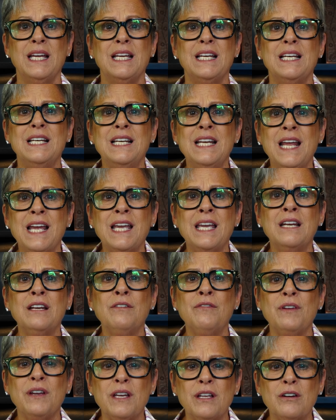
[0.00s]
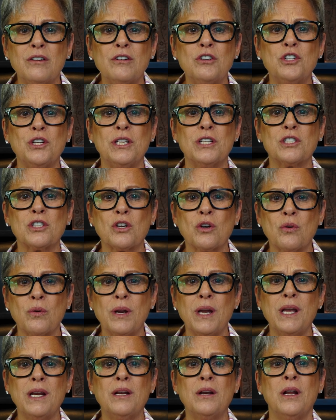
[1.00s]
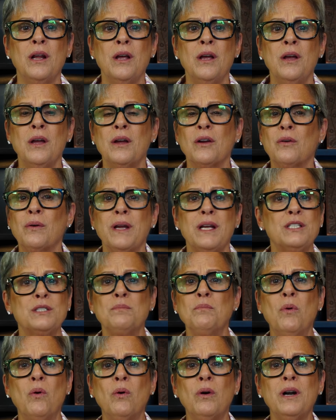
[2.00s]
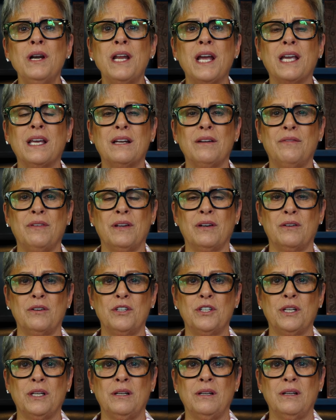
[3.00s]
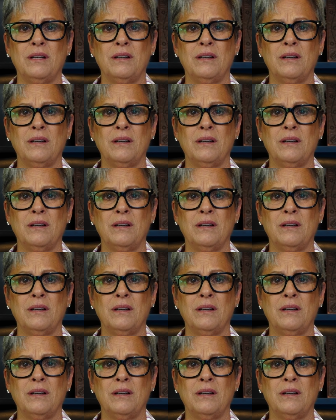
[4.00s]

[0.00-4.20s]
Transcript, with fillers: Negative energy is created, creates more negative energy.